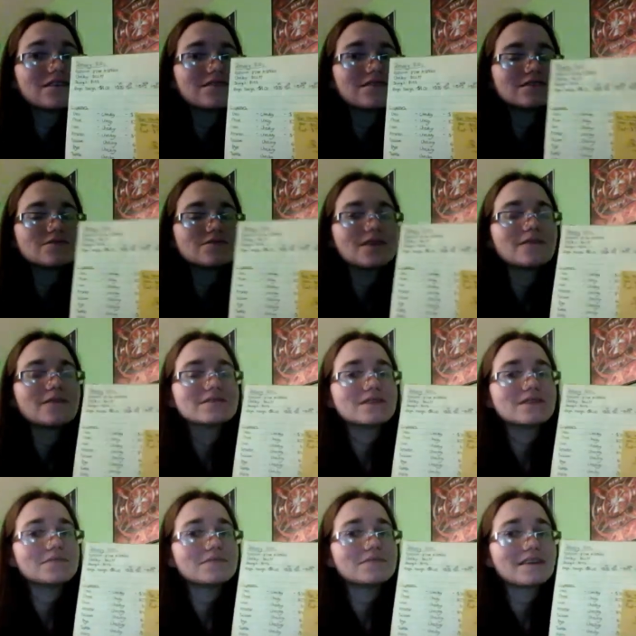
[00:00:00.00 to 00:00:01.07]
which I was
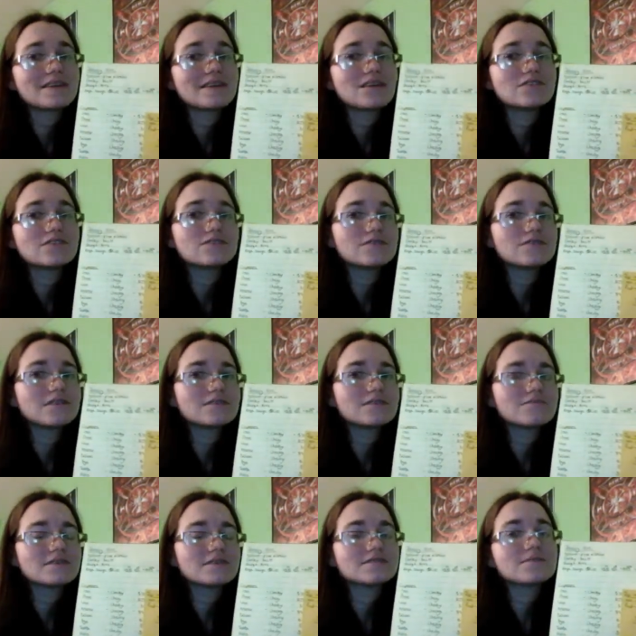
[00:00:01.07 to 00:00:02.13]
not planning on
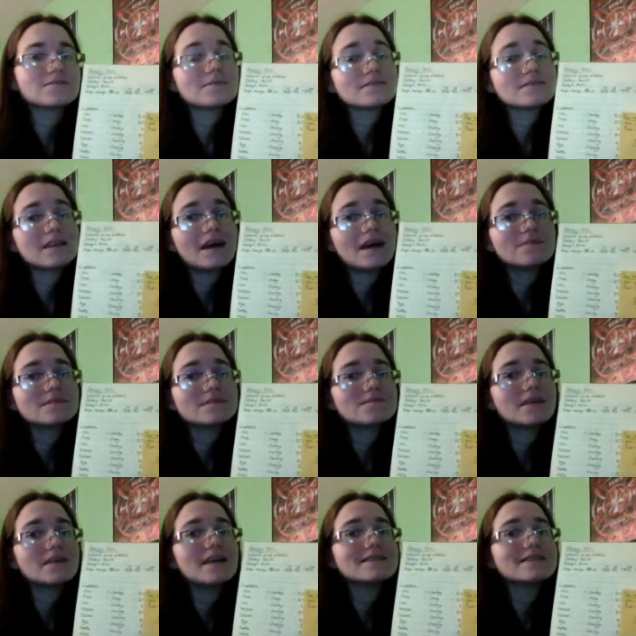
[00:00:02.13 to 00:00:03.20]
doing, but sometimes that happens,
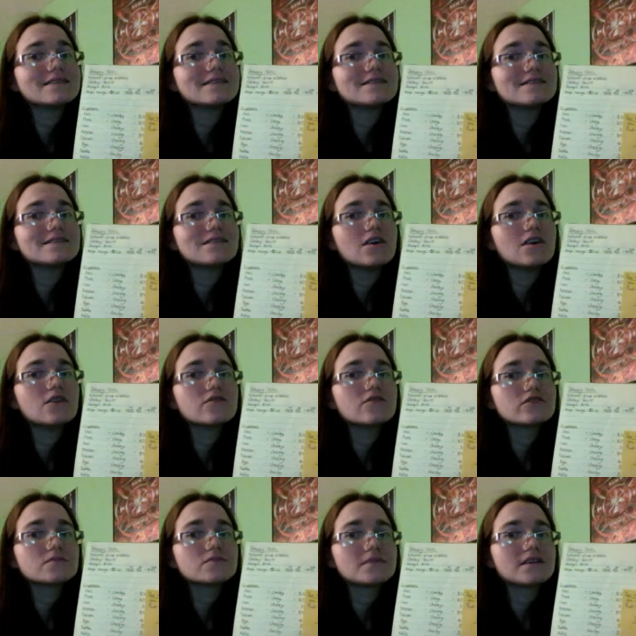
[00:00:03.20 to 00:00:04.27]
but I didn't
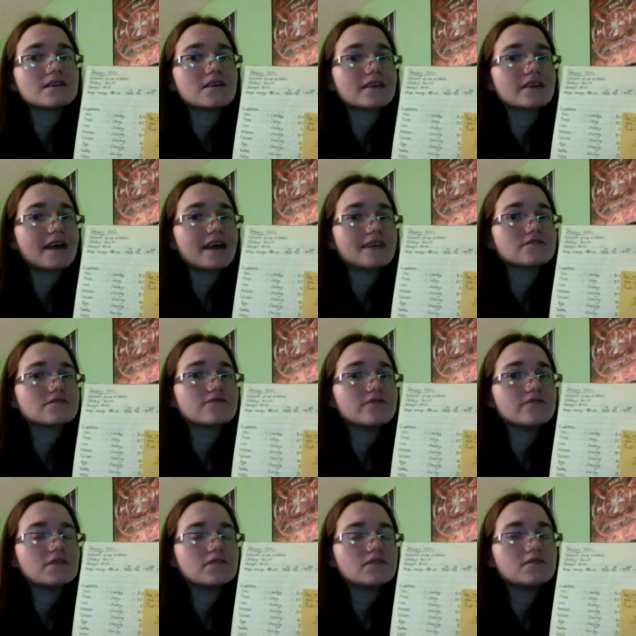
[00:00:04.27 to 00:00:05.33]
overspend on gas or
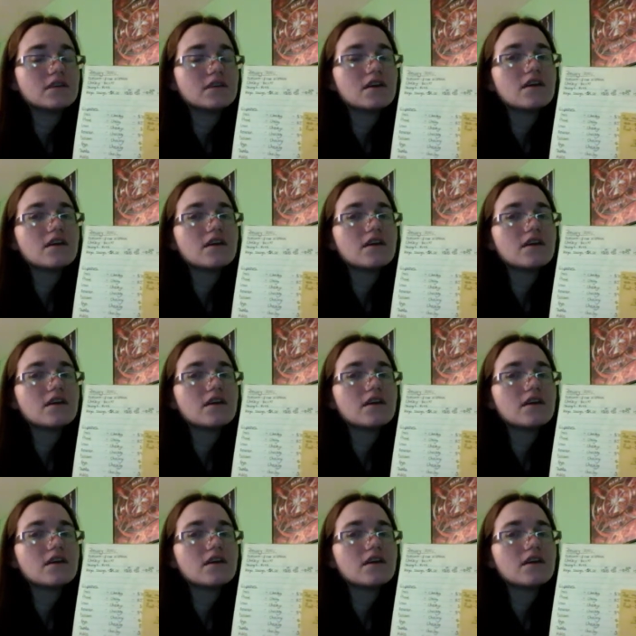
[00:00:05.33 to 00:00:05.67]
food,